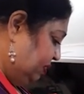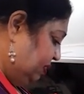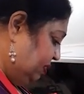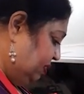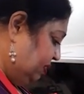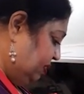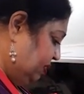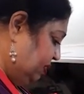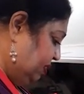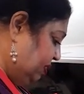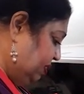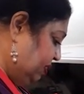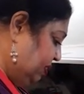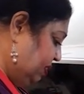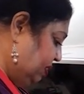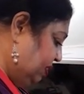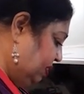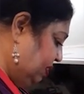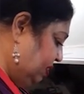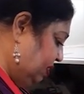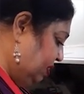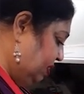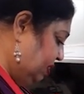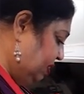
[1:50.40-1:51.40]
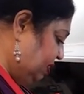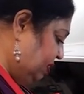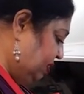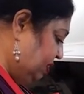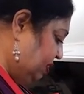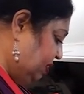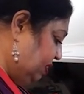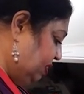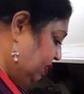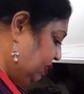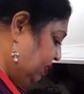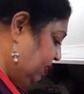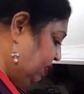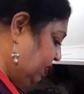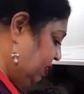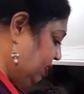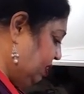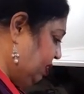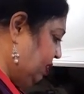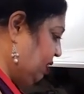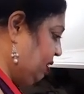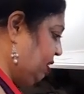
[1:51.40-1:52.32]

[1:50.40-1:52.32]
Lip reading: No one is speaking in this clip.